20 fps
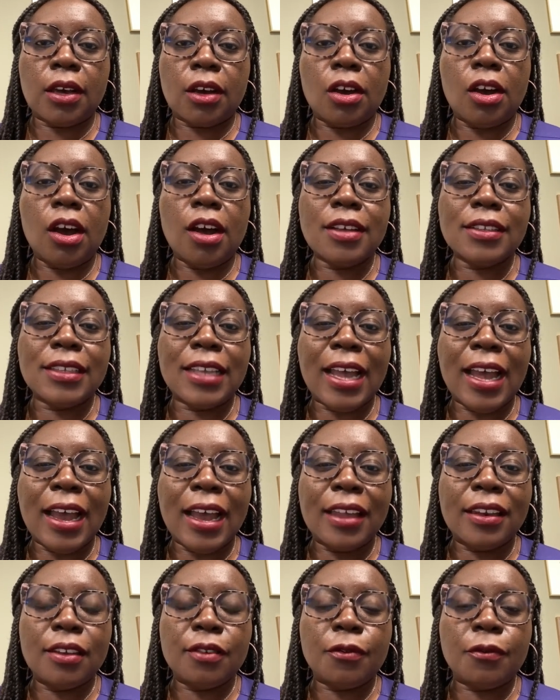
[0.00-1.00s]
cause the
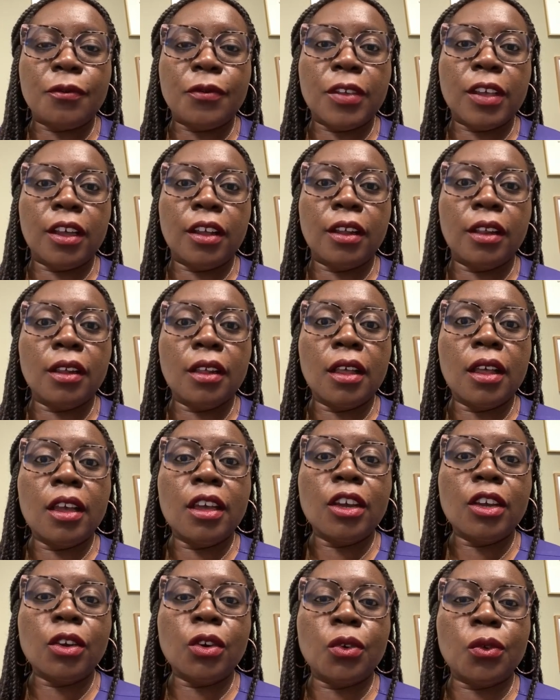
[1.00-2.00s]
eye to feel
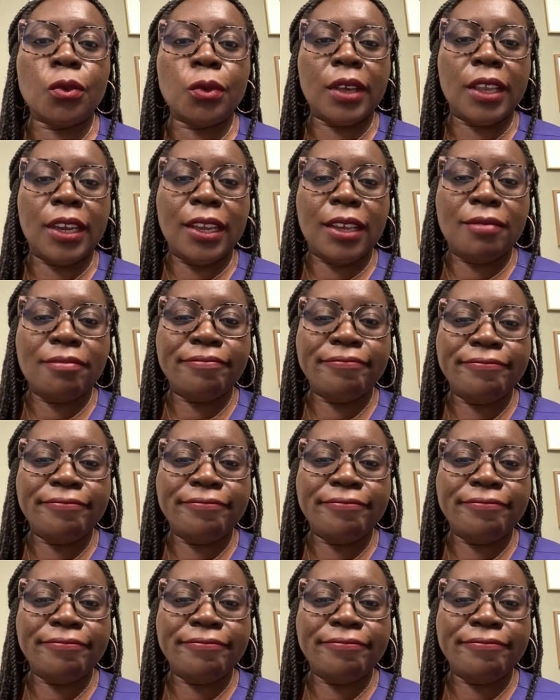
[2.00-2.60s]
gritty,